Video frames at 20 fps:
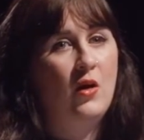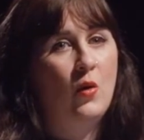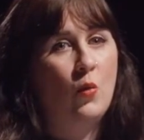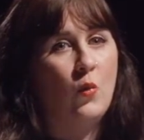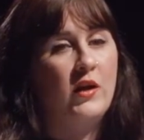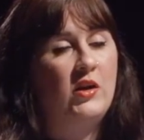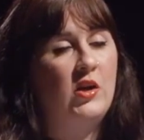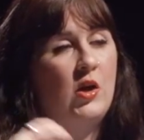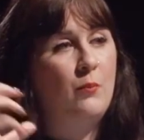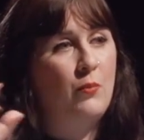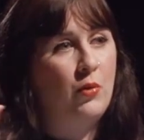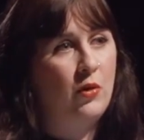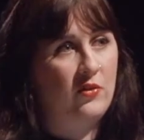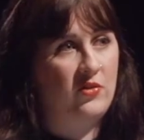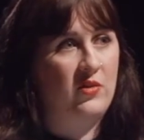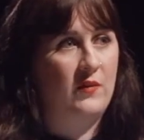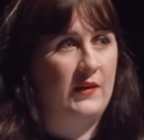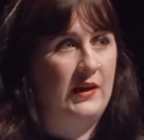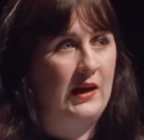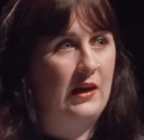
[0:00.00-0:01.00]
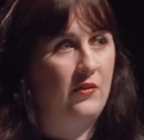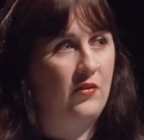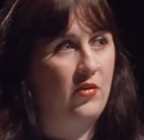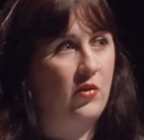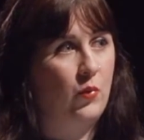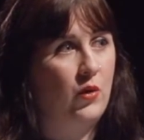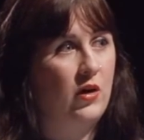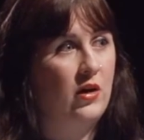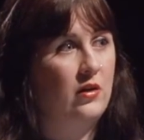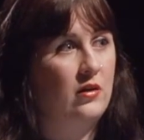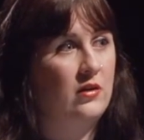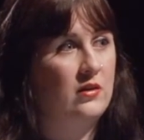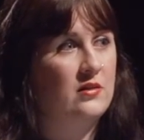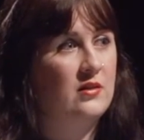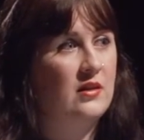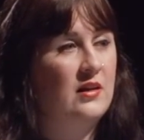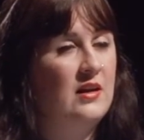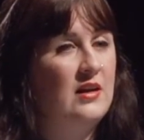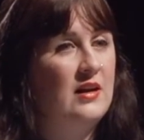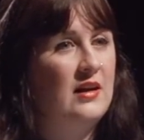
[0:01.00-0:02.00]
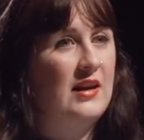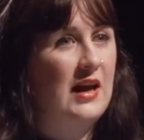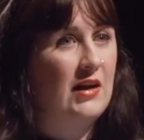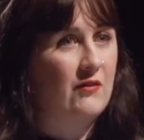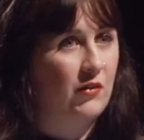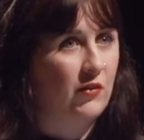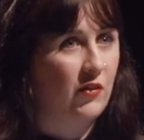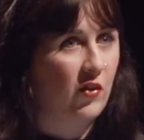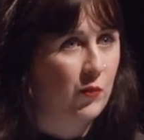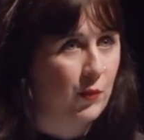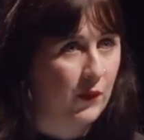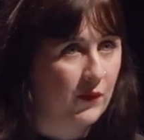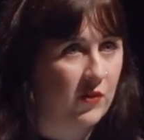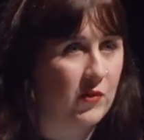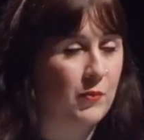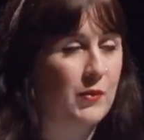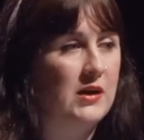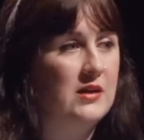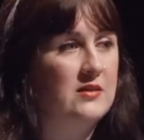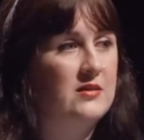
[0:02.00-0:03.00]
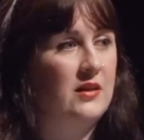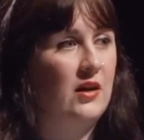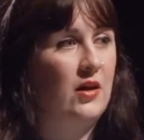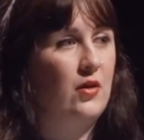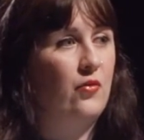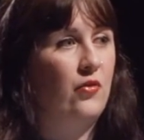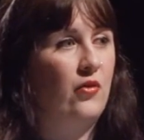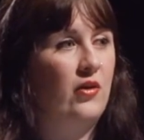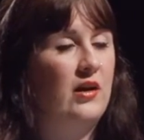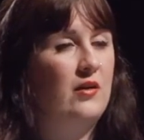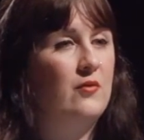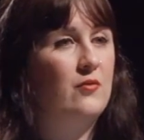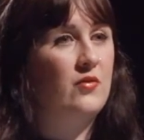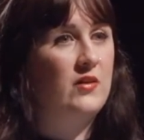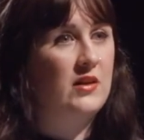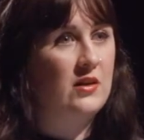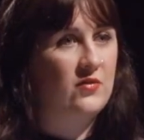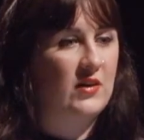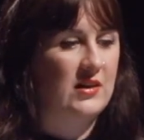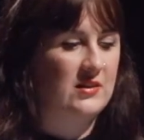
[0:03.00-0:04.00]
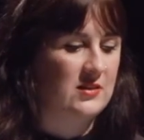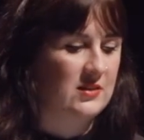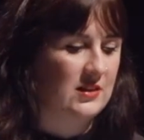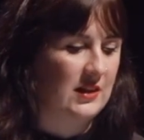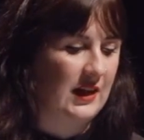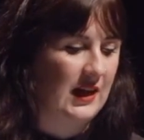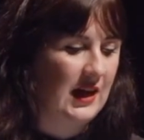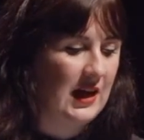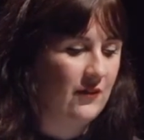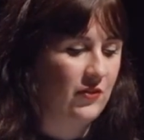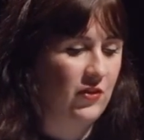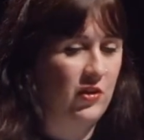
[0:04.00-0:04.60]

when you put something out into the world and having responsibility over it and for the effect it's going to have,